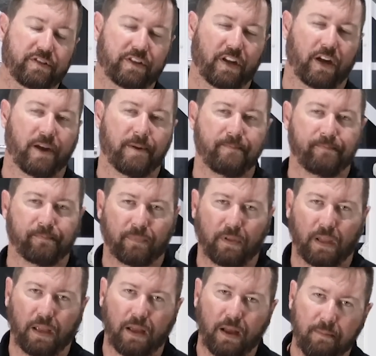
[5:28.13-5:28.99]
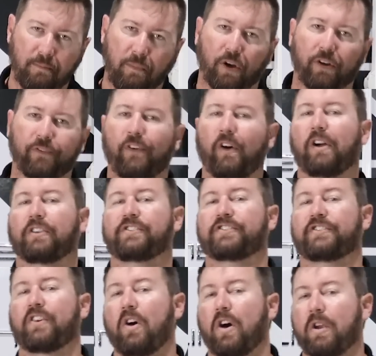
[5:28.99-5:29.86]
So a modified
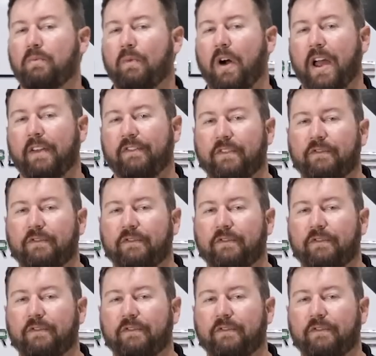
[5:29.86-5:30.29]
sine wave